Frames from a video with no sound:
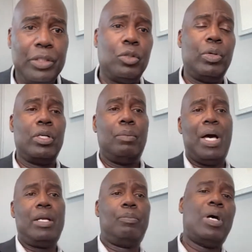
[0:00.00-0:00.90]
So we're going to
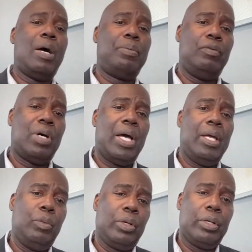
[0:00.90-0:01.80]
buy the property
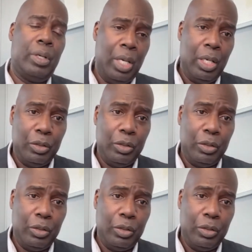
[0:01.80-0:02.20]
right. We're going to